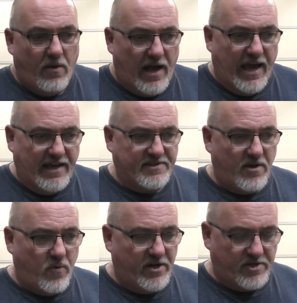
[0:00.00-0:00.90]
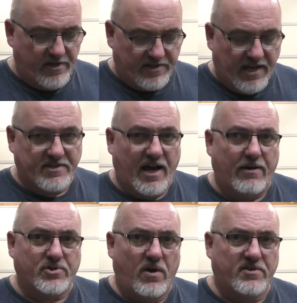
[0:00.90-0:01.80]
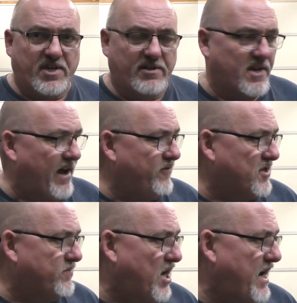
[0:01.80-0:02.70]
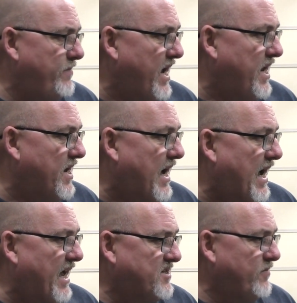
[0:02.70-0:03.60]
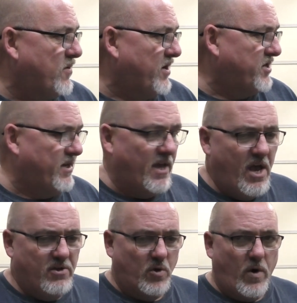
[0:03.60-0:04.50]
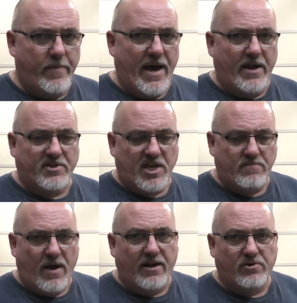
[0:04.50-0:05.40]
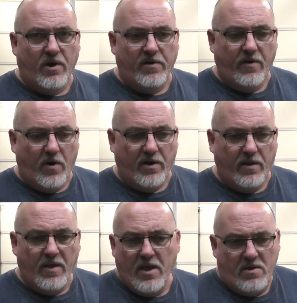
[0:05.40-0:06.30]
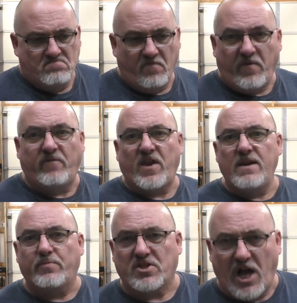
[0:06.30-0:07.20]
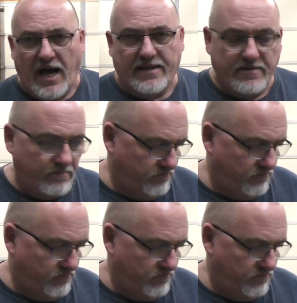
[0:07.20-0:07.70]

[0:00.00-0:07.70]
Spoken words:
I asked a question, the sales guy, I was talking to a sales guy for some time, and I asked him a question, so what about a seat module on a 15 Passat?